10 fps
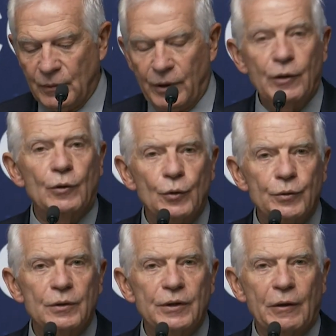
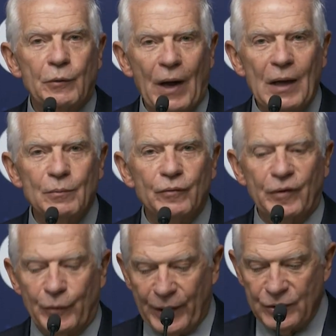including the crime of
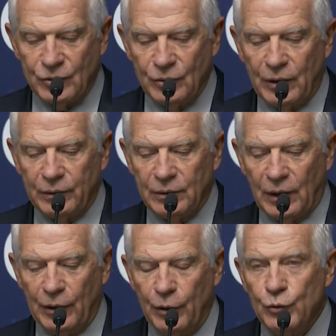aggression
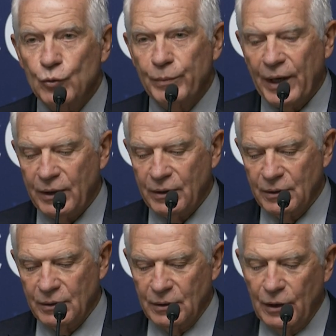and
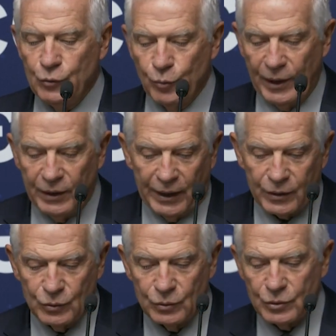humane, inhumane
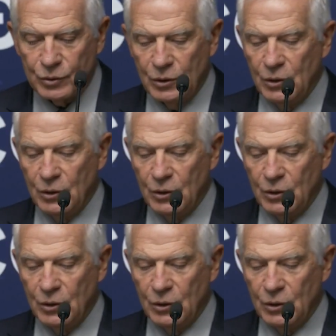actions